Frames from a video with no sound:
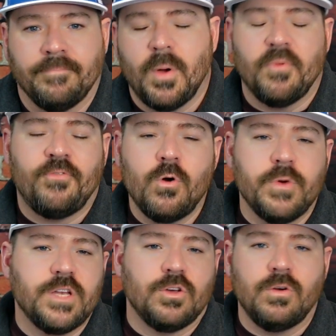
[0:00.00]
But before
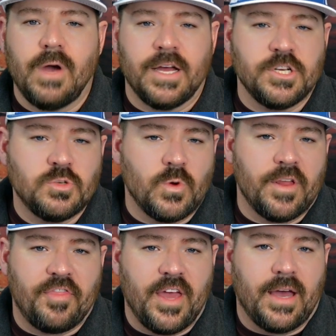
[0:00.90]
we do, I just want to
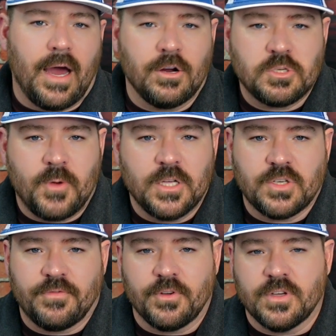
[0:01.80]
thank our
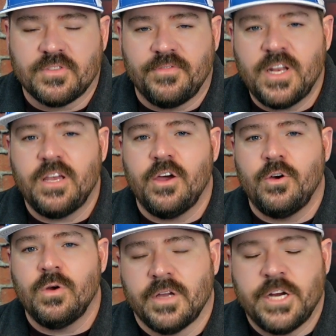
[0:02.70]
sponsor for this
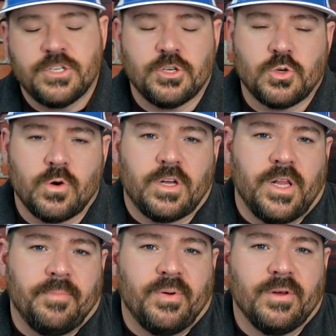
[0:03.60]
video. Here's a short
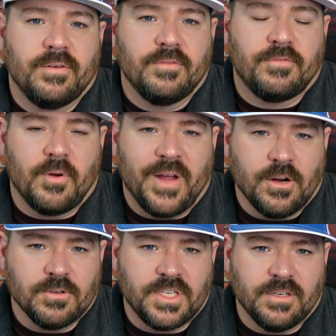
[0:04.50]
clip from
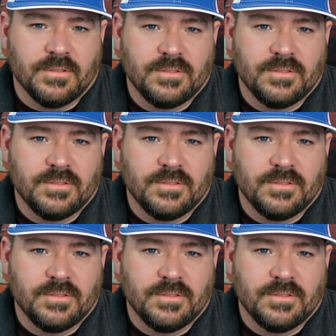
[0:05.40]
AeroSeal.